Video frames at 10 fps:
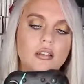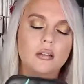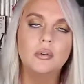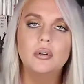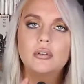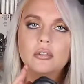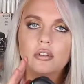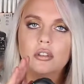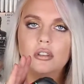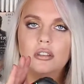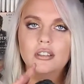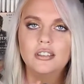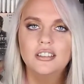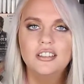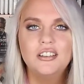The Pro Controller.
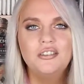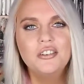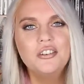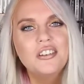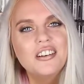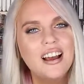If you